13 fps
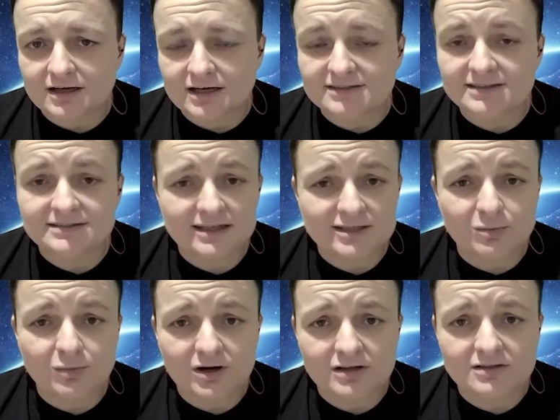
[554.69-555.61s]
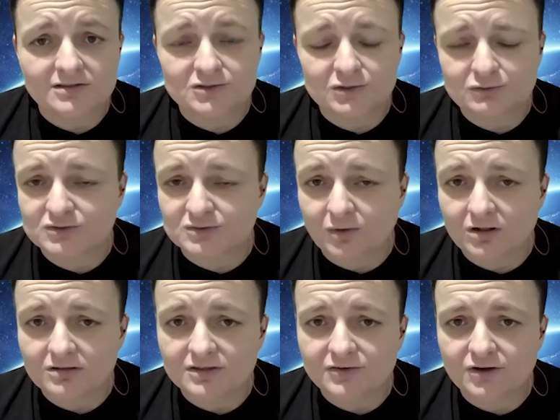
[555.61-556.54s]
As I said, the market is so
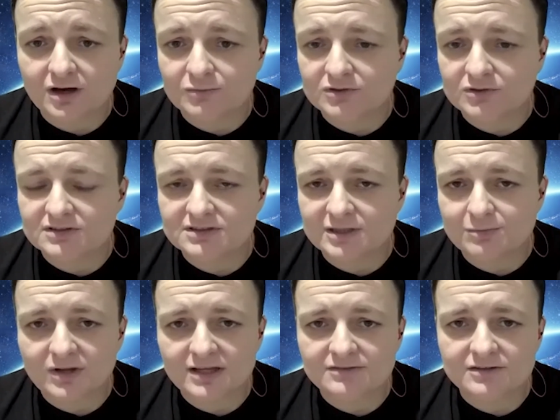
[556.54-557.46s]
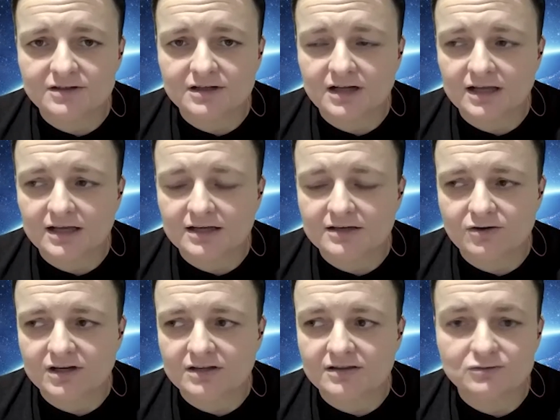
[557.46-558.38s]
small that you come to the same place and they're like,
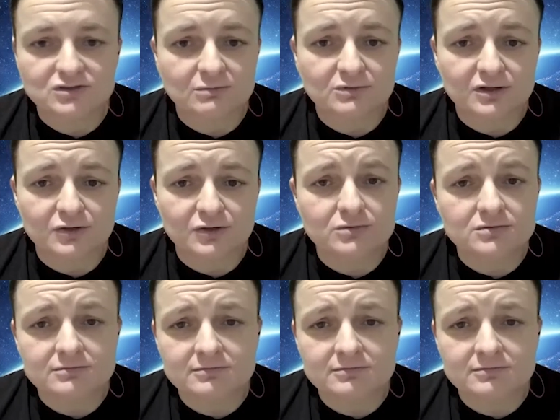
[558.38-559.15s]
okay, now something new.